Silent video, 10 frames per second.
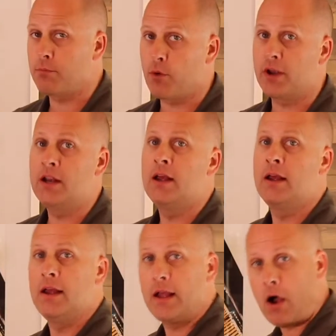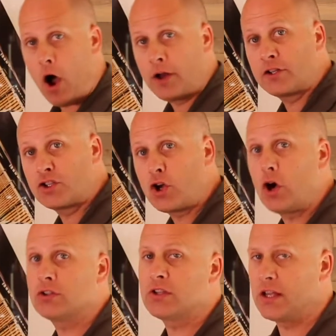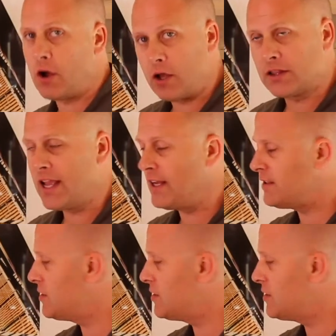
point on assaults and on landings